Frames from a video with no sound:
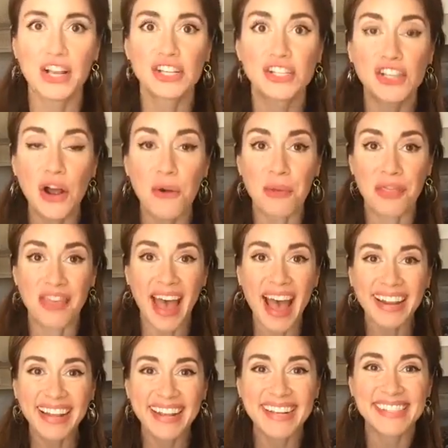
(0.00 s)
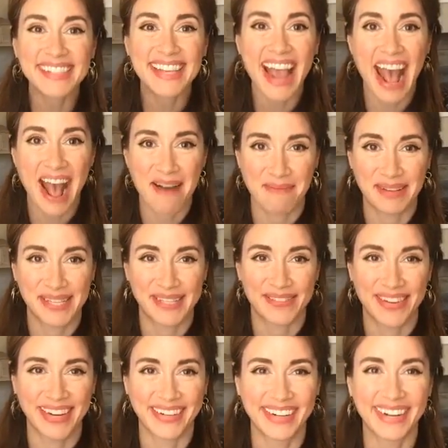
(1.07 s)
So that is the
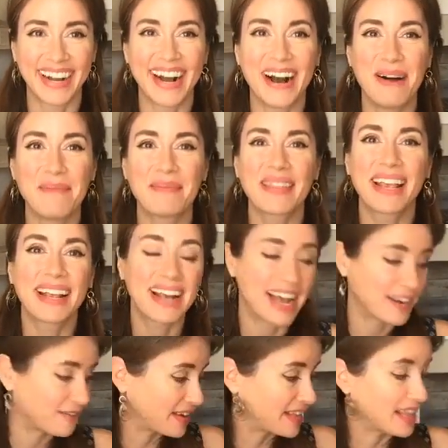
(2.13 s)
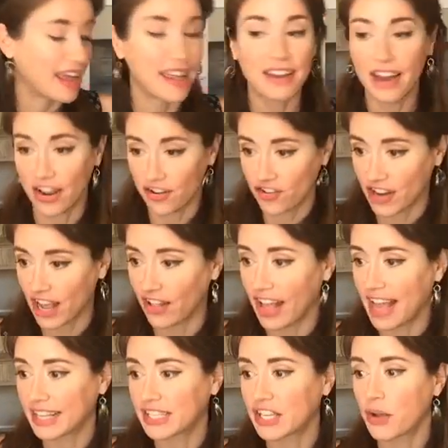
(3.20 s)
atmosphere um, kind of in a
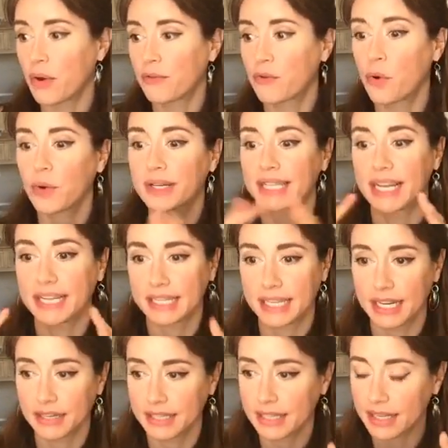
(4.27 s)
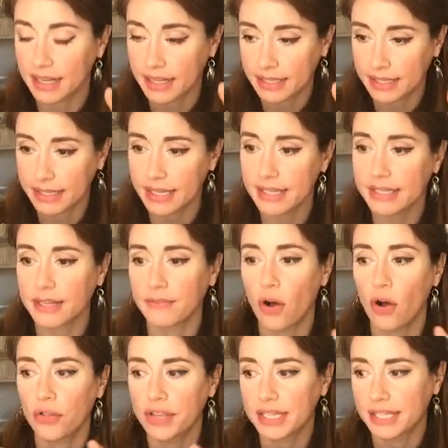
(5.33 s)
nutshell. And so of course it is cons consists of
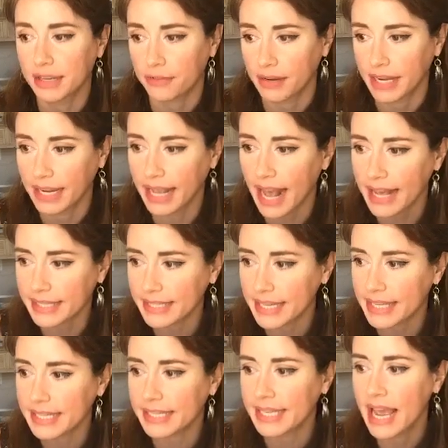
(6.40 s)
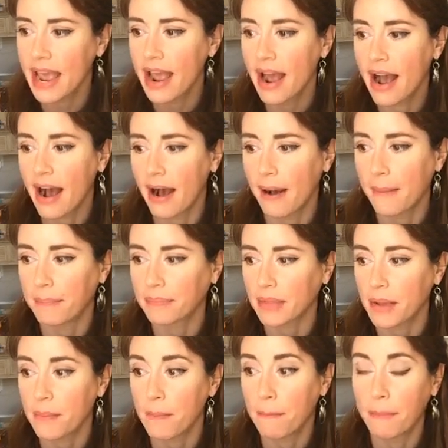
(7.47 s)
all these different gases, um,
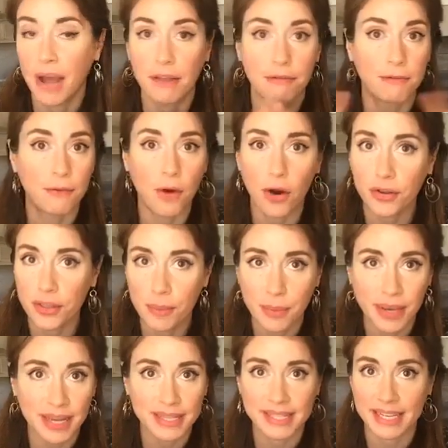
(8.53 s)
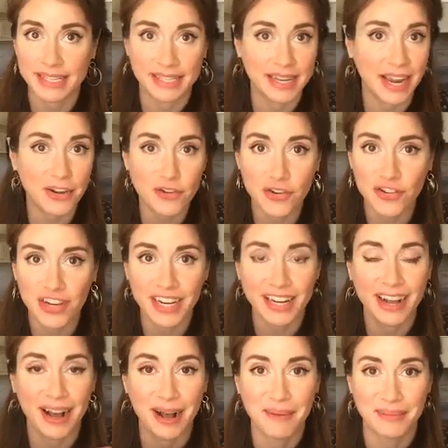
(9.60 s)
by far the biggest is
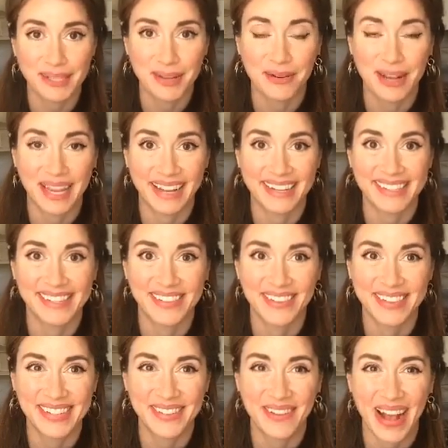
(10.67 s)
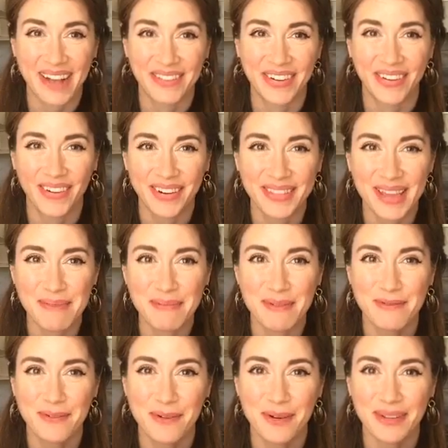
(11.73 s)
nitrogen. Um, so again, students who haven't heard that
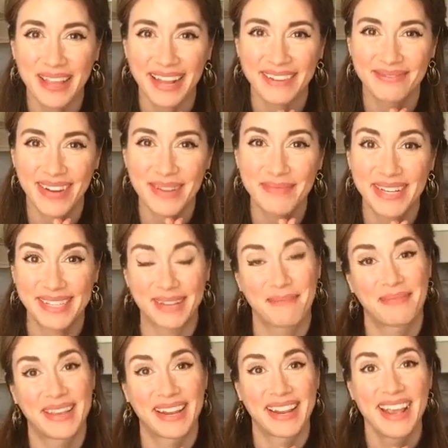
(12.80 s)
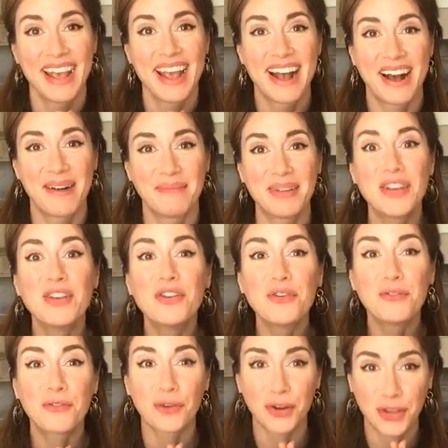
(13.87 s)
before, that might be something um,
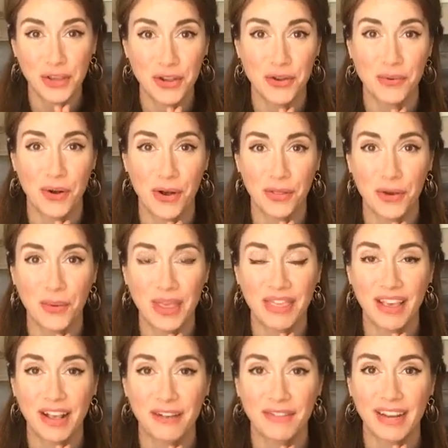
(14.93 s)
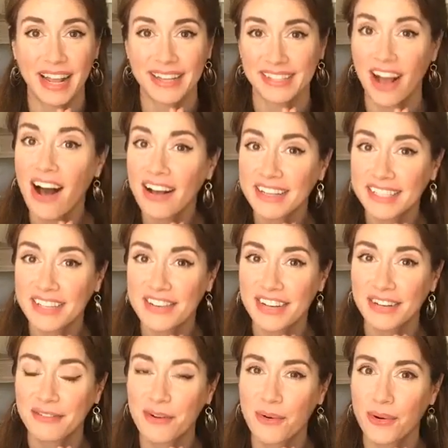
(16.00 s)
new for you. Although we think of it as
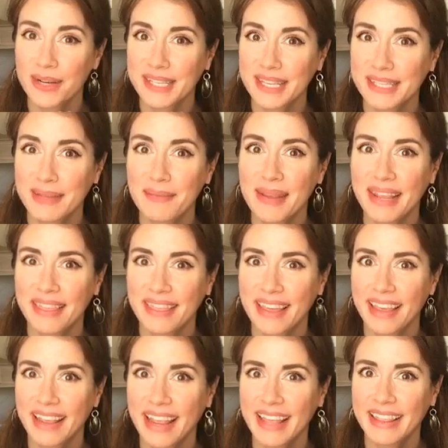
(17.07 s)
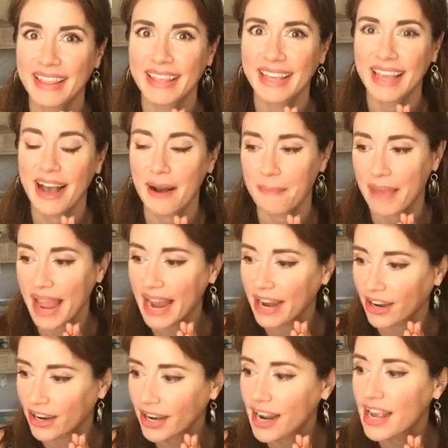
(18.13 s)
oxygen, of course, is the main thing in the um,
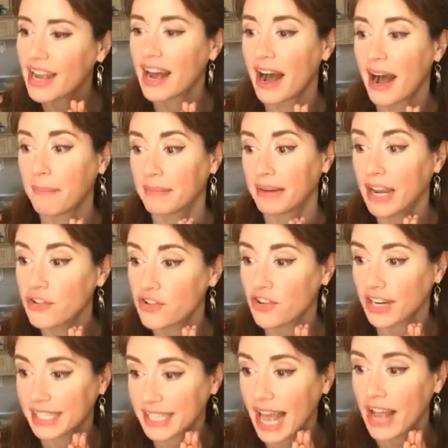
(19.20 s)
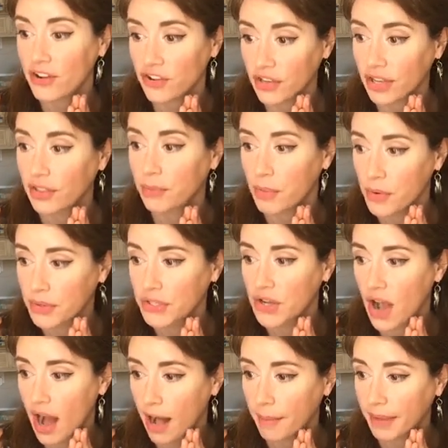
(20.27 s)
air. Um, nitrogen is actually the
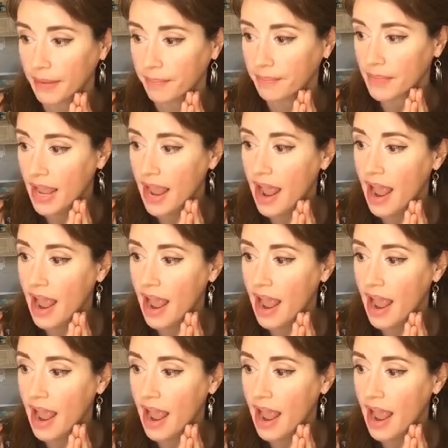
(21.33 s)
most common.